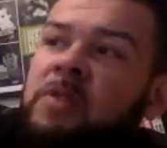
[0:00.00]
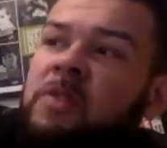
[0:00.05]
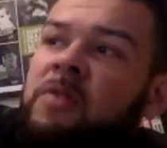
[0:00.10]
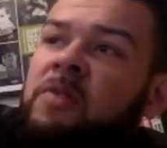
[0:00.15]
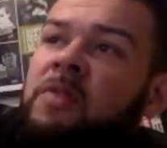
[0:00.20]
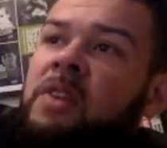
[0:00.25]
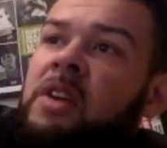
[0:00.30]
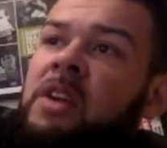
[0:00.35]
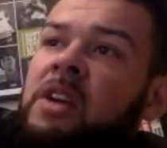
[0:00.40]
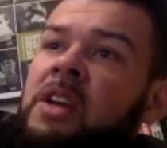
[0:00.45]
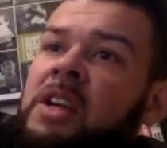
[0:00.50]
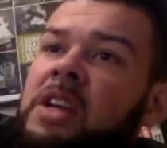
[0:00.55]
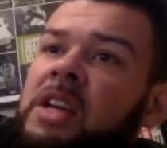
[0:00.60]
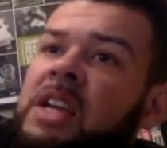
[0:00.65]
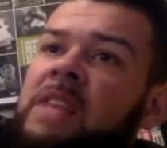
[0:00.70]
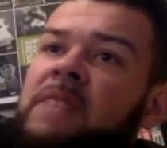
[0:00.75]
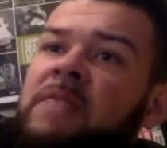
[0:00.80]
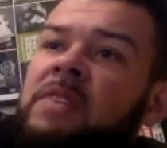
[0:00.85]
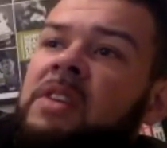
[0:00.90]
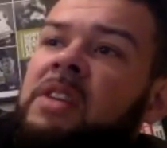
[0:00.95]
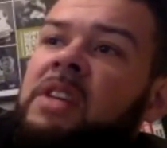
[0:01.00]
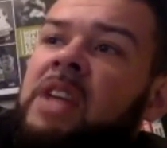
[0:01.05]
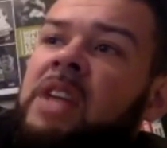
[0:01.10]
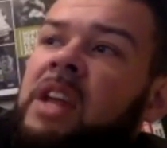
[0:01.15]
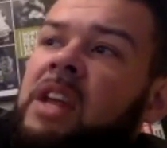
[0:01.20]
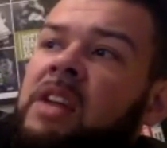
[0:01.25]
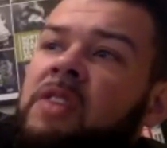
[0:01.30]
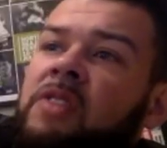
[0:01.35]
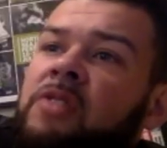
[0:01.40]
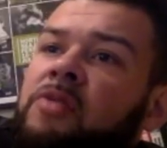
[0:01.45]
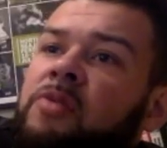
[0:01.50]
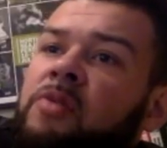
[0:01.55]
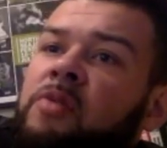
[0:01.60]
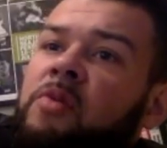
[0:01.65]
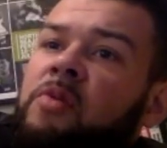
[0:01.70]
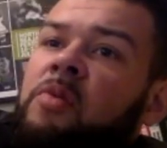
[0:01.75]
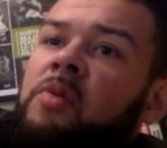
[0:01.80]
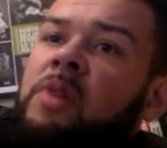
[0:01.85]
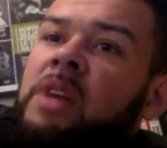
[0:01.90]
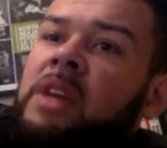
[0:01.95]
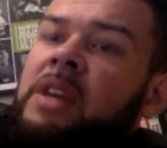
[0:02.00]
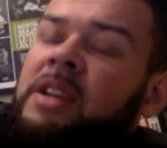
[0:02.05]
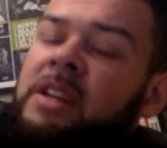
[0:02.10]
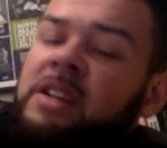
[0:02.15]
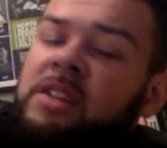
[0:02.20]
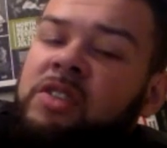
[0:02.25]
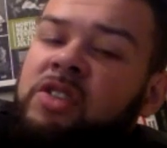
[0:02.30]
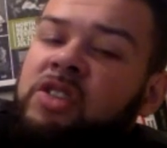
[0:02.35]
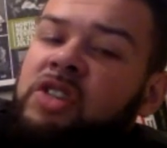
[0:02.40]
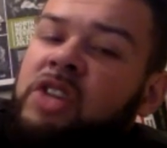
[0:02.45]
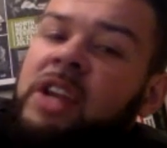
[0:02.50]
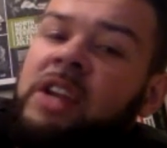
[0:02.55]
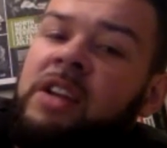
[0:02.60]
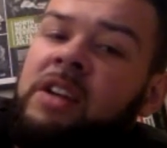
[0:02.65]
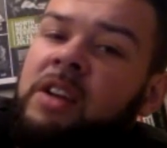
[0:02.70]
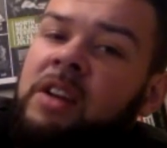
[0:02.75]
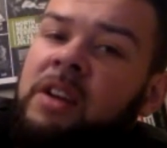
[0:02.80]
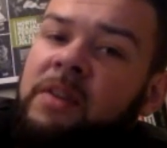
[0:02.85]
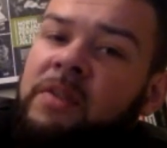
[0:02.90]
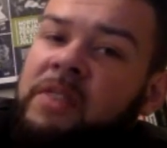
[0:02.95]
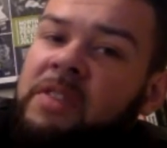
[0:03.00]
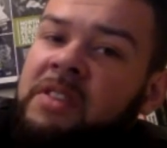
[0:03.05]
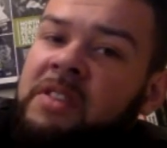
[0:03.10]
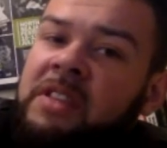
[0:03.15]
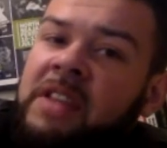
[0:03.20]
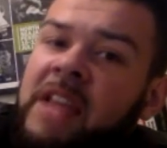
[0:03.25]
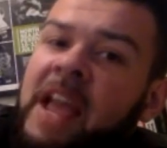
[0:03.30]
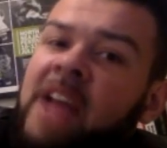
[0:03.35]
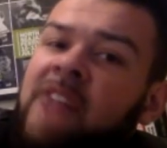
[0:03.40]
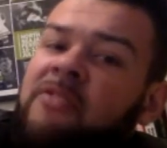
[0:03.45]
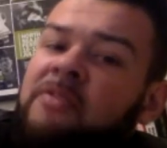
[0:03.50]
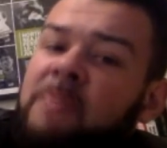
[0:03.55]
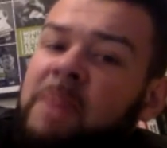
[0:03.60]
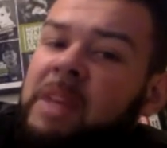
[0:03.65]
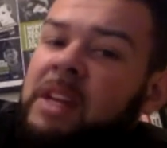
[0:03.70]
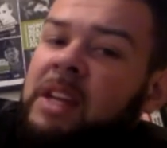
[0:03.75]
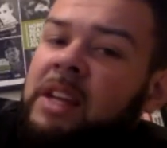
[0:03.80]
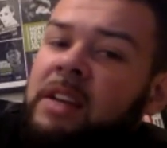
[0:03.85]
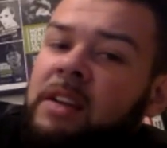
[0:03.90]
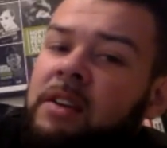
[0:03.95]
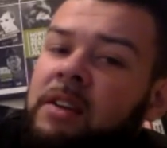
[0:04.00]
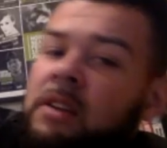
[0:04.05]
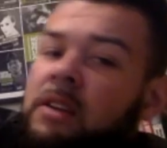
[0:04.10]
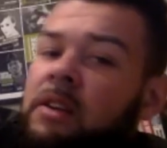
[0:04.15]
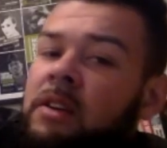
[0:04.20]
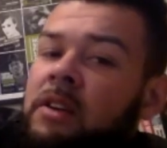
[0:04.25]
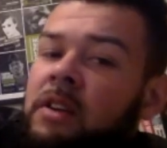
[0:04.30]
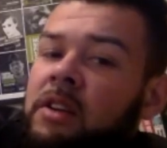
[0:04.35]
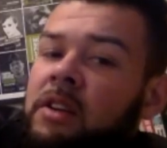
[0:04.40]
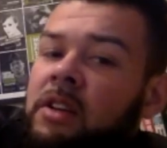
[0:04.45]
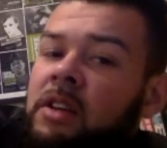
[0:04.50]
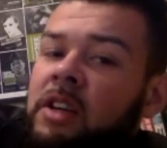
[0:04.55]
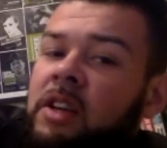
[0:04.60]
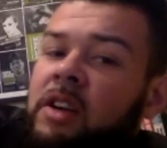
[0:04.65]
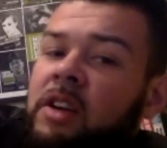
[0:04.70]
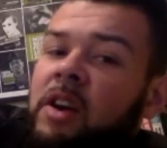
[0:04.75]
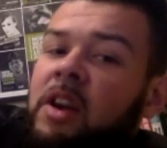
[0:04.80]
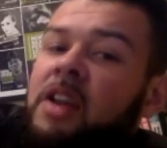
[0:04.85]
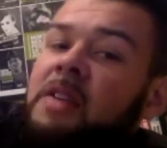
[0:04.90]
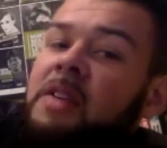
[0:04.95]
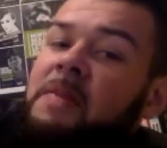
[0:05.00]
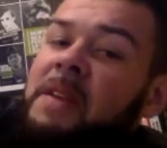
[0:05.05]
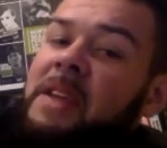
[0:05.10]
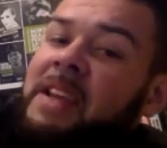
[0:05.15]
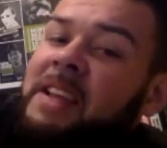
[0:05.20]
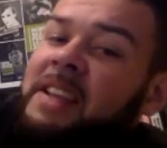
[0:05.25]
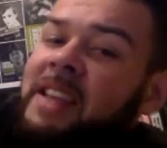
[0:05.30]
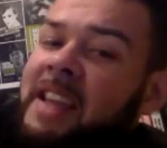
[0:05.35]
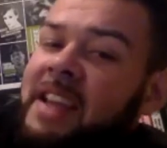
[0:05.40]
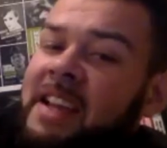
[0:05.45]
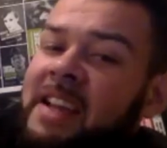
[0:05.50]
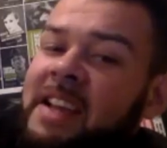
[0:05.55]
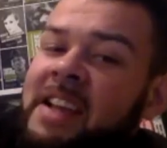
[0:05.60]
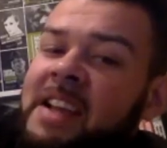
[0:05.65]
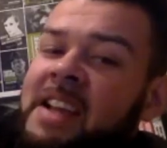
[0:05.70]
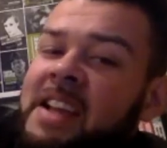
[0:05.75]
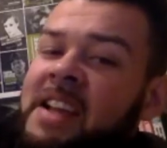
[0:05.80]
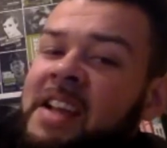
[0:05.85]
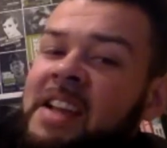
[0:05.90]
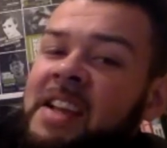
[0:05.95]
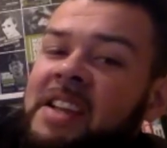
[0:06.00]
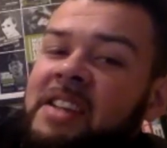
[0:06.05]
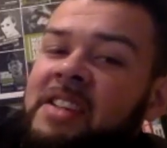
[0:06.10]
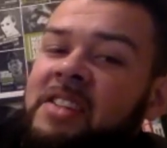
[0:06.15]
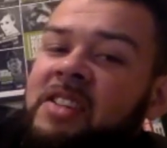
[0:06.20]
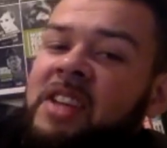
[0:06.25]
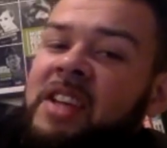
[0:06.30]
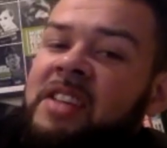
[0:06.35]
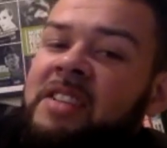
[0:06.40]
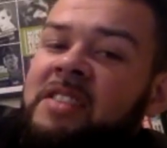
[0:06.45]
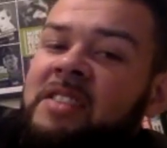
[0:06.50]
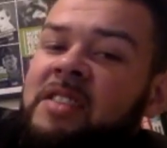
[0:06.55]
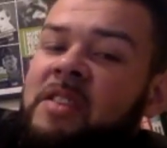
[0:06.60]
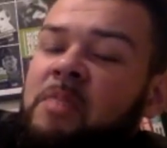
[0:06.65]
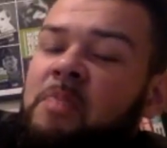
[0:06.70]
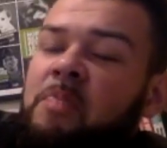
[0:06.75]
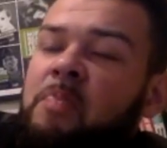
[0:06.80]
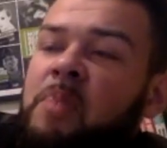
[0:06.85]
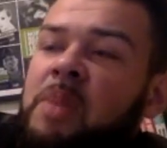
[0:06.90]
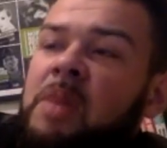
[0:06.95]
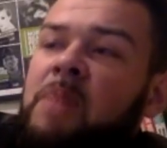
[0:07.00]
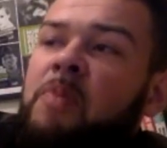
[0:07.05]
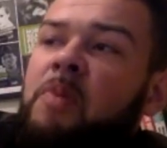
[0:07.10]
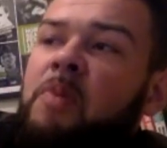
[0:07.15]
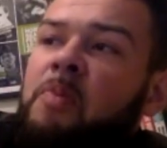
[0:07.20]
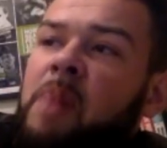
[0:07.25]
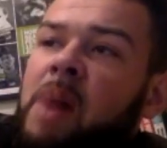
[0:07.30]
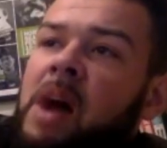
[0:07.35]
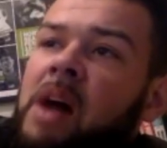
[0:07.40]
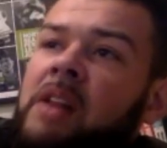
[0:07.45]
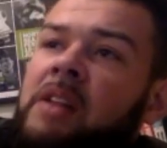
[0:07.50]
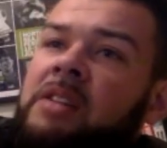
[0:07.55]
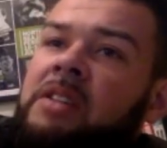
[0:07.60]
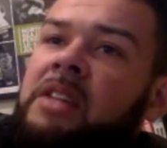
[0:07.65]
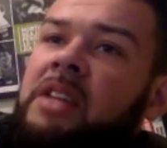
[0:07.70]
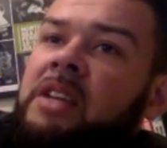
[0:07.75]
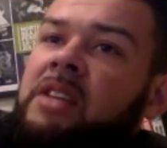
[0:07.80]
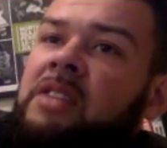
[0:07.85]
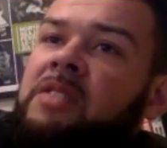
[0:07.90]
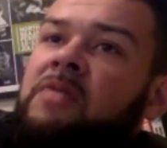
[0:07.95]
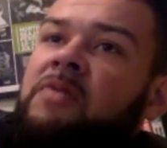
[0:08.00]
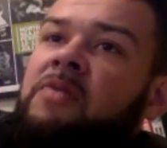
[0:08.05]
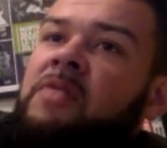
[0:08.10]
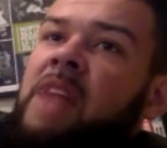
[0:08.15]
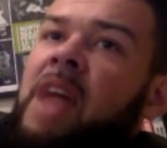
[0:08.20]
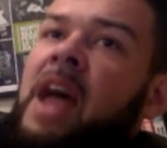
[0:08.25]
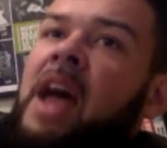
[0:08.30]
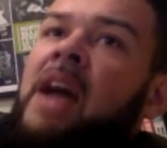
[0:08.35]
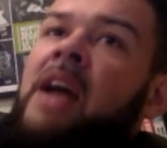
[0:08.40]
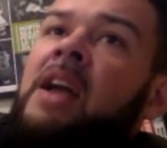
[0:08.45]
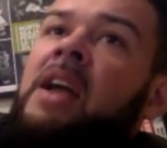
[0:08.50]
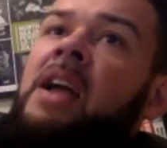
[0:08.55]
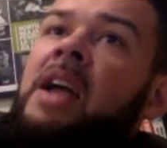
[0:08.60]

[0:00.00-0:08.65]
of even getting through an agenda of a staff meeting. You know what I mean? Like just the people politics of that.